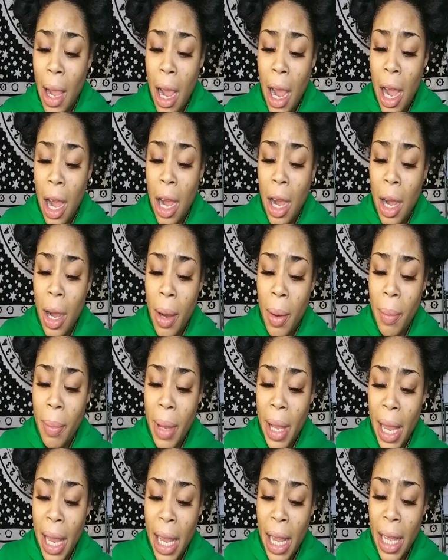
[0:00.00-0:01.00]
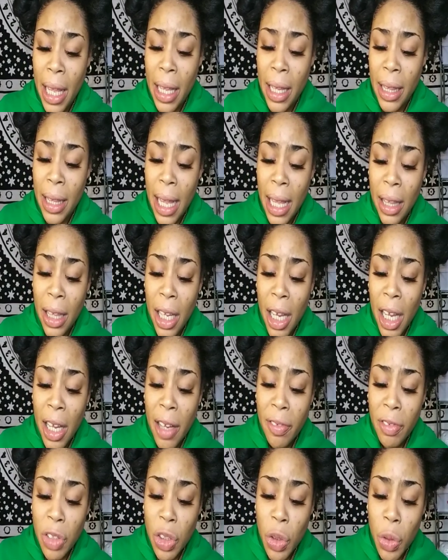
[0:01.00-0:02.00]
And they
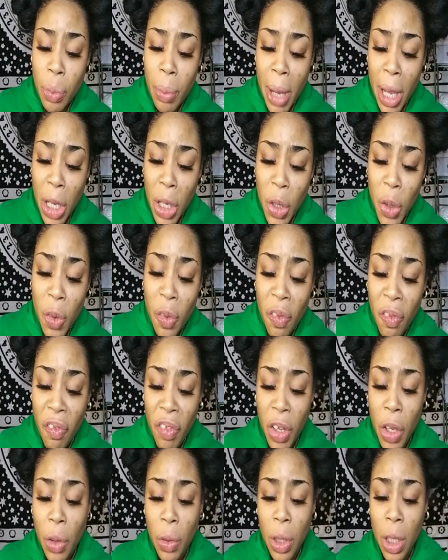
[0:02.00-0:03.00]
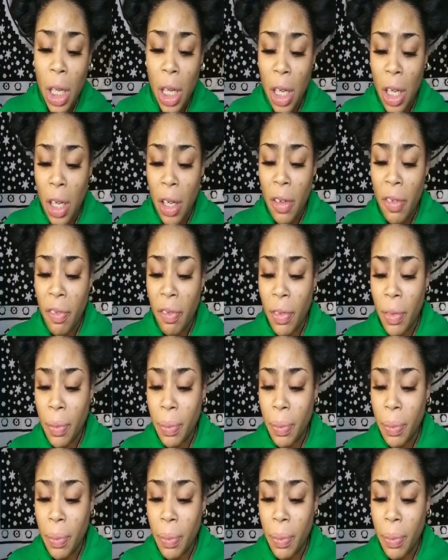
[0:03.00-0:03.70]
love to make you feel love